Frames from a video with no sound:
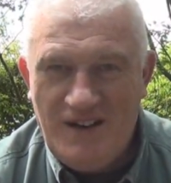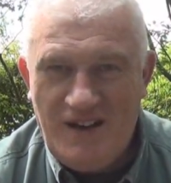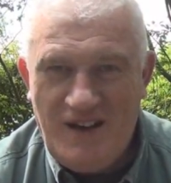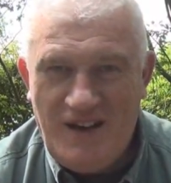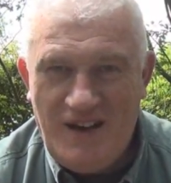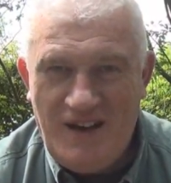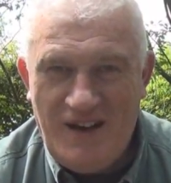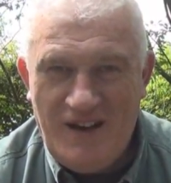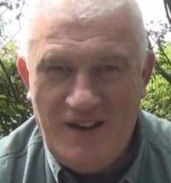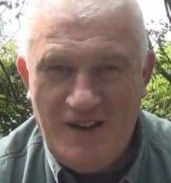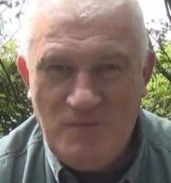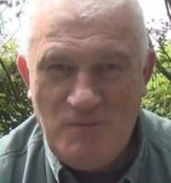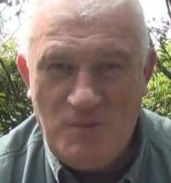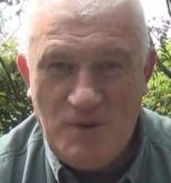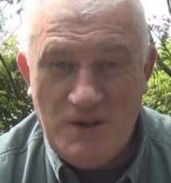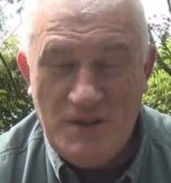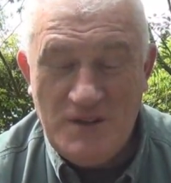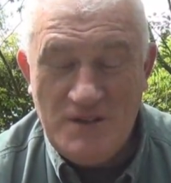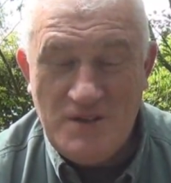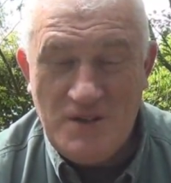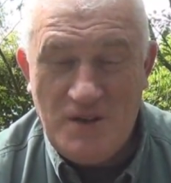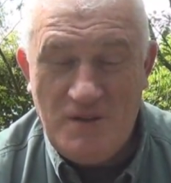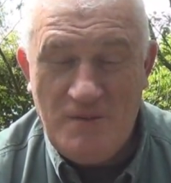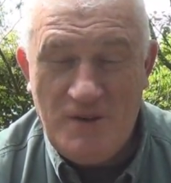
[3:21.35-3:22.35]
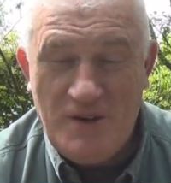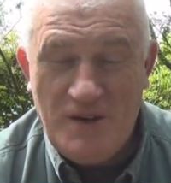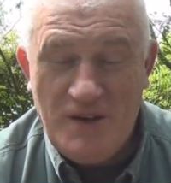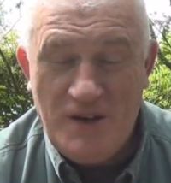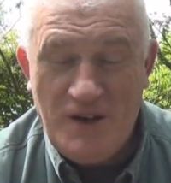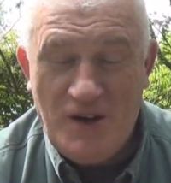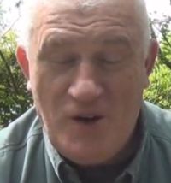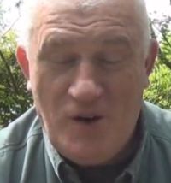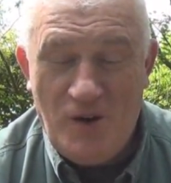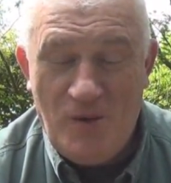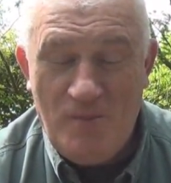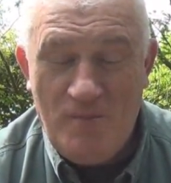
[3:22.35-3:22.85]
And by the time
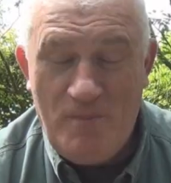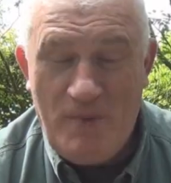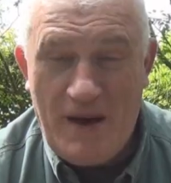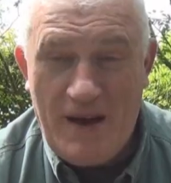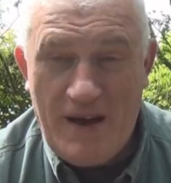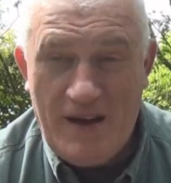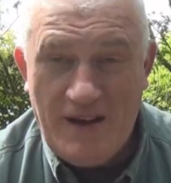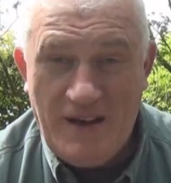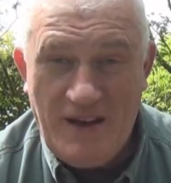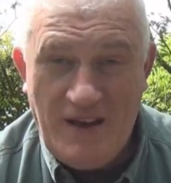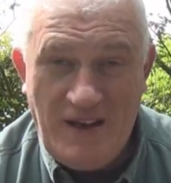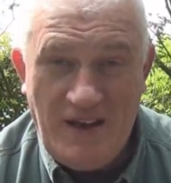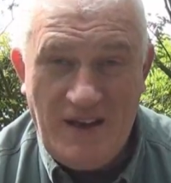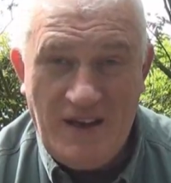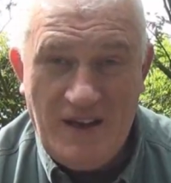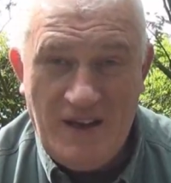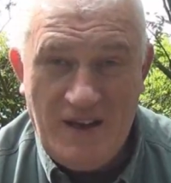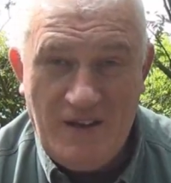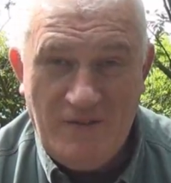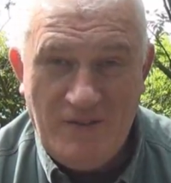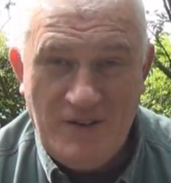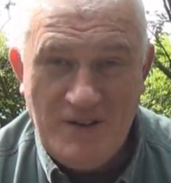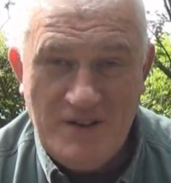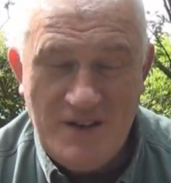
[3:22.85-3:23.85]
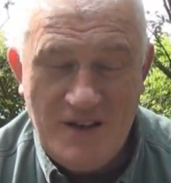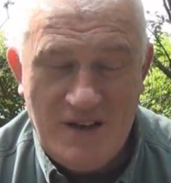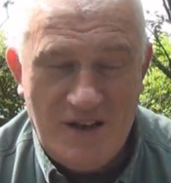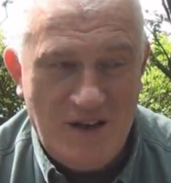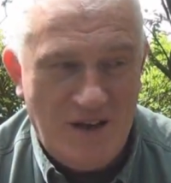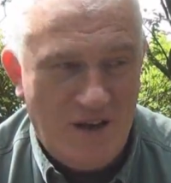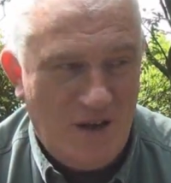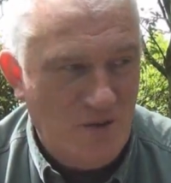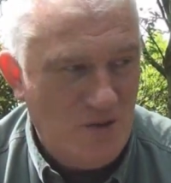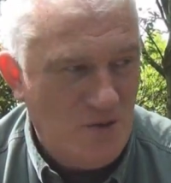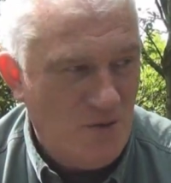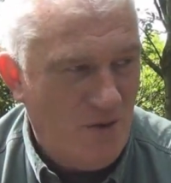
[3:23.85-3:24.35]
I got back here, having said
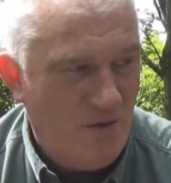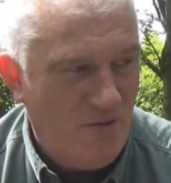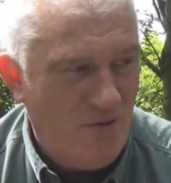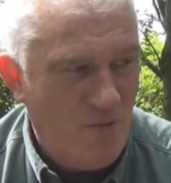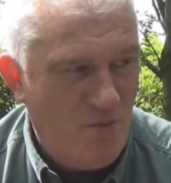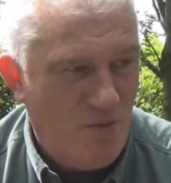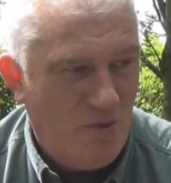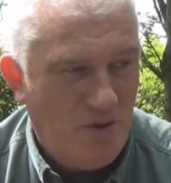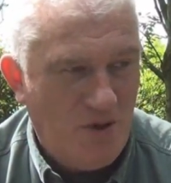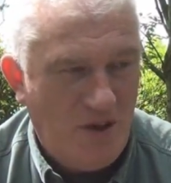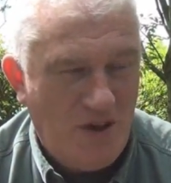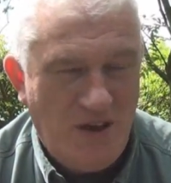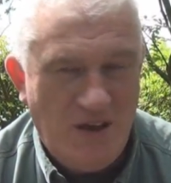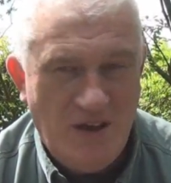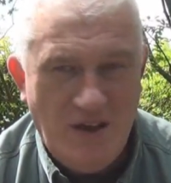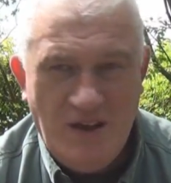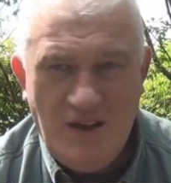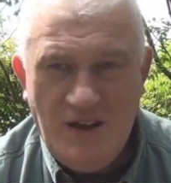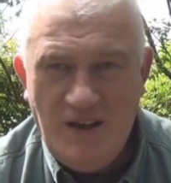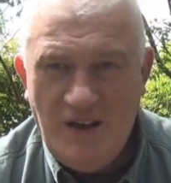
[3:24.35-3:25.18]
hello to everybody,